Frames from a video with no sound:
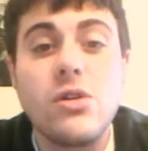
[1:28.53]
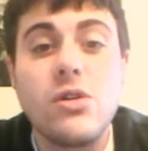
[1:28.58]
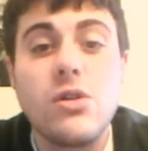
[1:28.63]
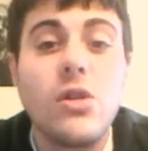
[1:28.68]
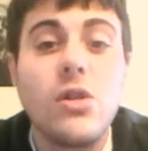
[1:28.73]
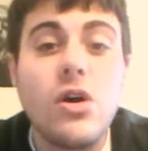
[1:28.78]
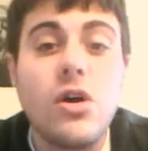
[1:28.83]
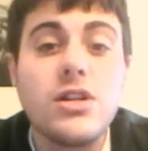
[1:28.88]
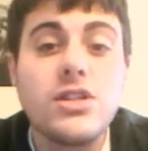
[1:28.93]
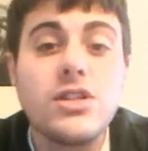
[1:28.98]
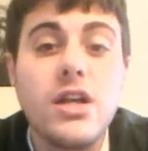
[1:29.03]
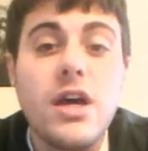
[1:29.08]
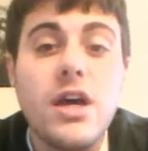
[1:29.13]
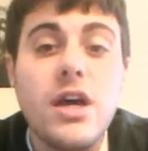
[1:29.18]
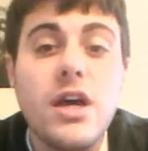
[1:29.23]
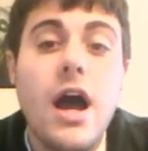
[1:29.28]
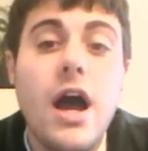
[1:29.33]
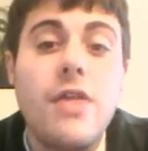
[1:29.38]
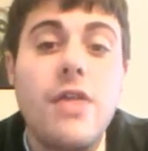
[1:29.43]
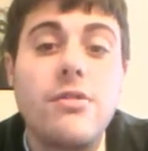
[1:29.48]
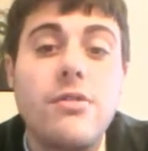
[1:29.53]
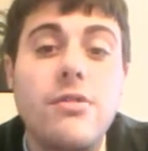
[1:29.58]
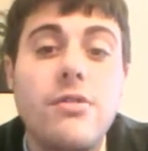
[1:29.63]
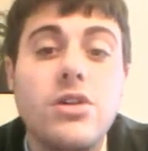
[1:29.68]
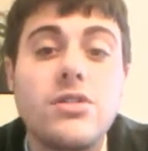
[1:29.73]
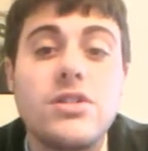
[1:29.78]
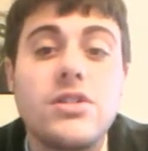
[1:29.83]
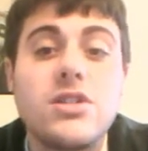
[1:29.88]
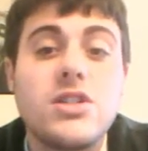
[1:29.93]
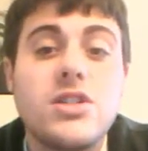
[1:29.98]
lost, and the
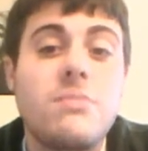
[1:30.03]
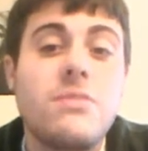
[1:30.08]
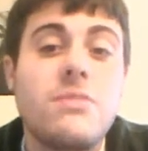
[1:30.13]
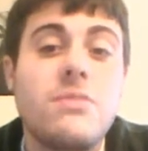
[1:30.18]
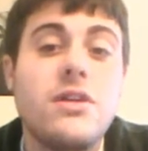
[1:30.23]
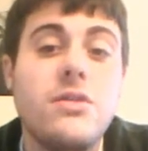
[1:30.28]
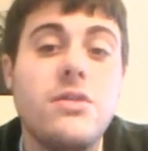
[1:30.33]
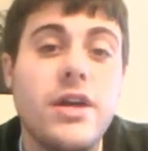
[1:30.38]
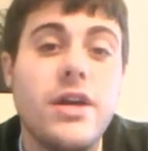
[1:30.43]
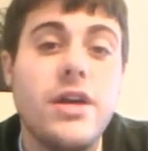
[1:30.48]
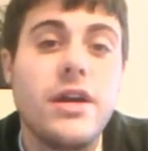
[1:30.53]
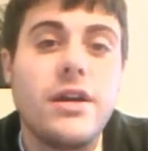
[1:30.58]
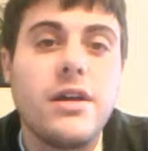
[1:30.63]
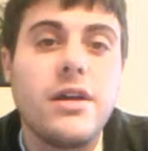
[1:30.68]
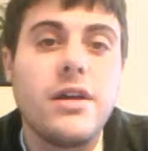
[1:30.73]
result is something unique.